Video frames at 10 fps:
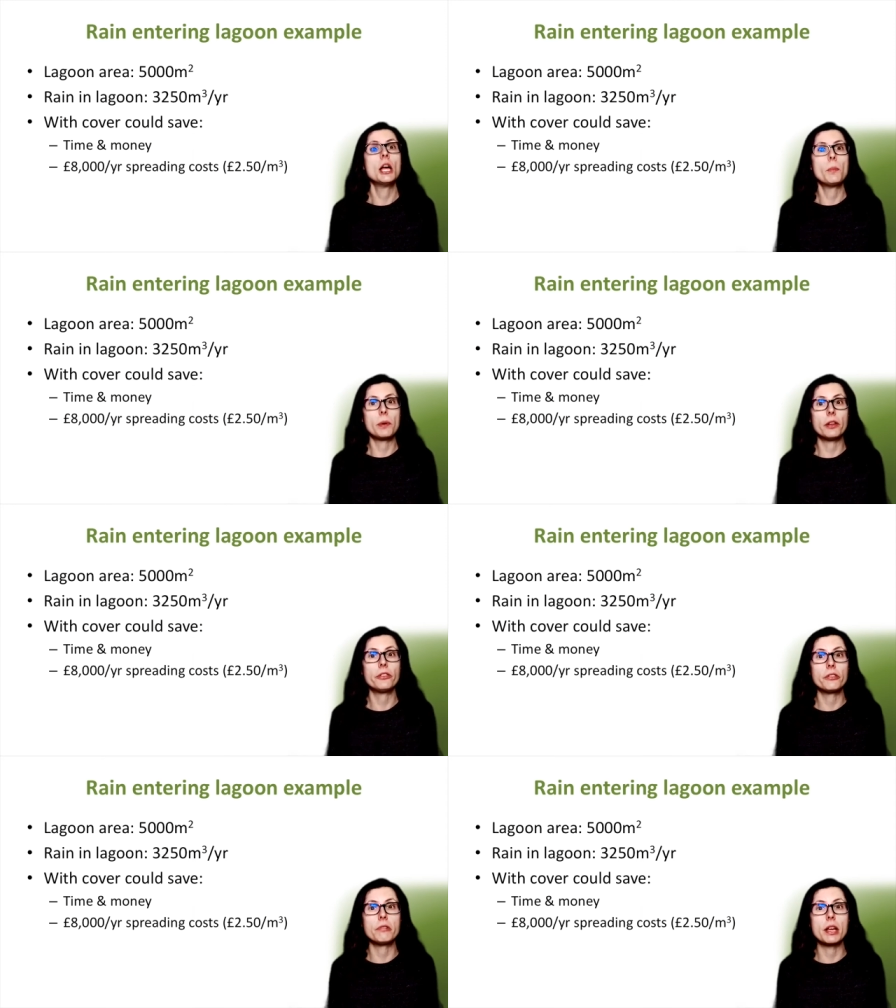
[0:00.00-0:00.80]
plus
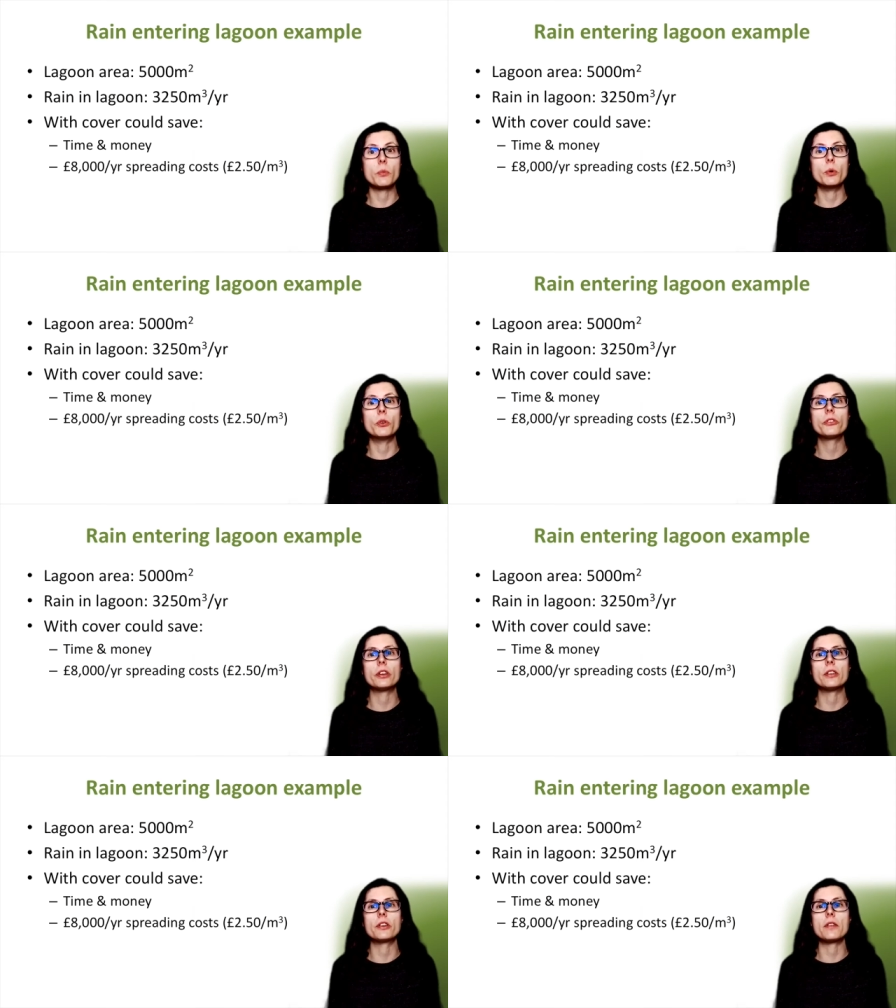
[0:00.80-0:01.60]
the rainwater,
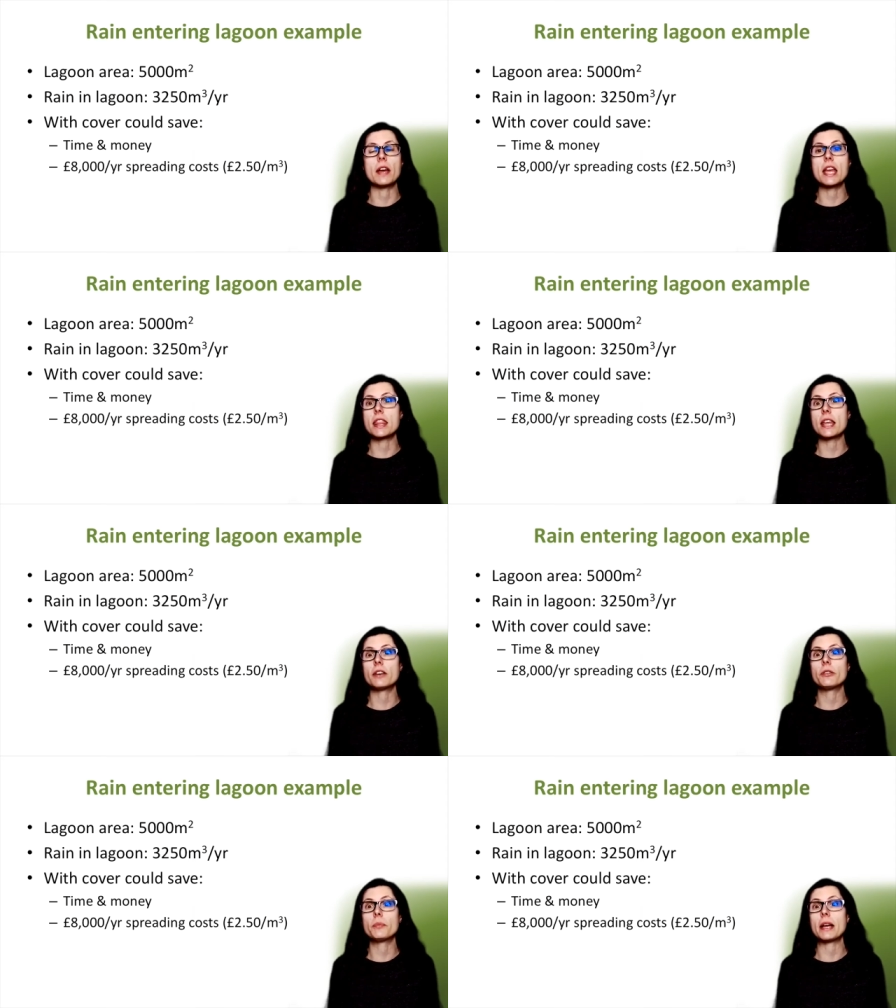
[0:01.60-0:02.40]
is over
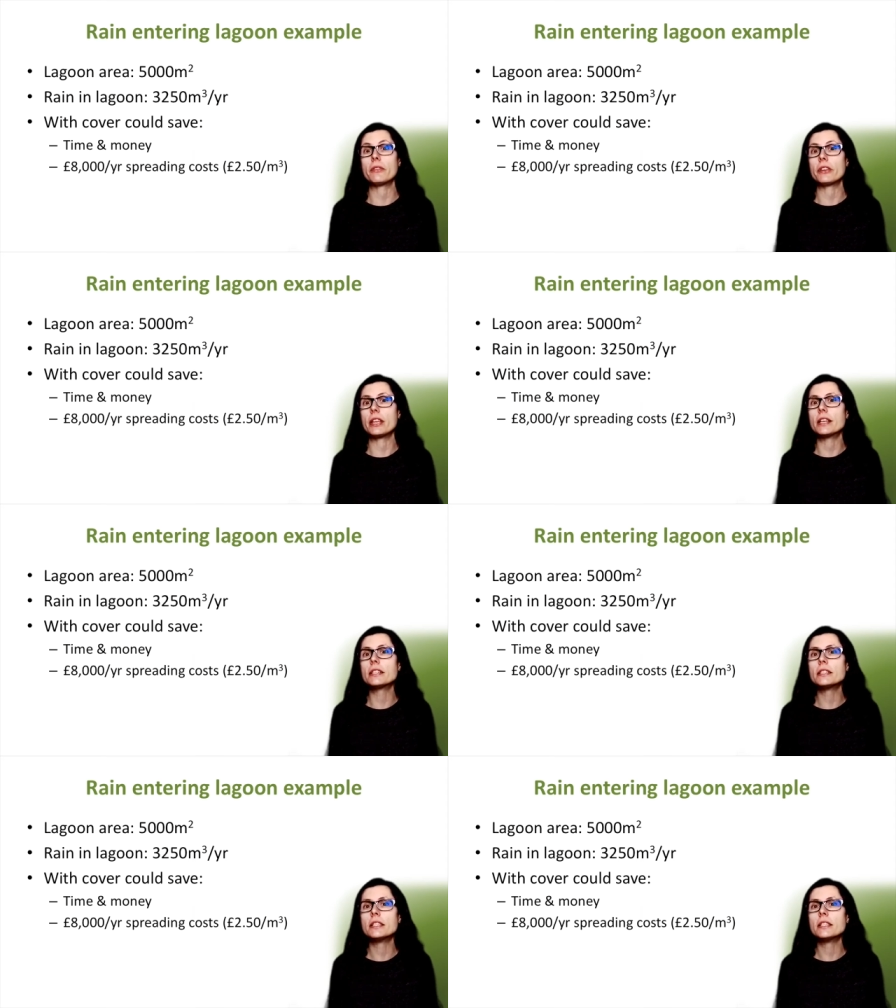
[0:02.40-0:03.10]
£8,000 a year.